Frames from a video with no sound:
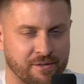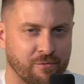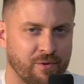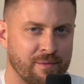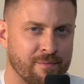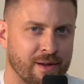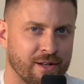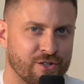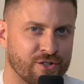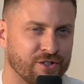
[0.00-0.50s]
Did we
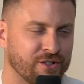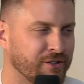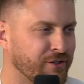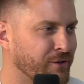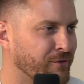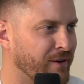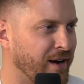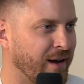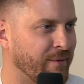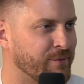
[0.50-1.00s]
mention that
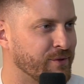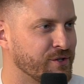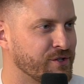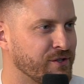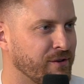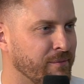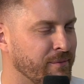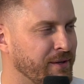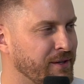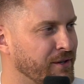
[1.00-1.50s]
the Raptors
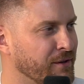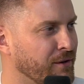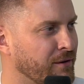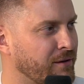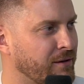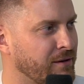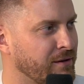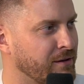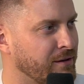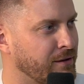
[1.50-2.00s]
are
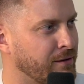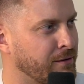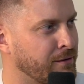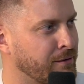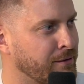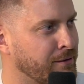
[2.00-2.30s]
mediocre?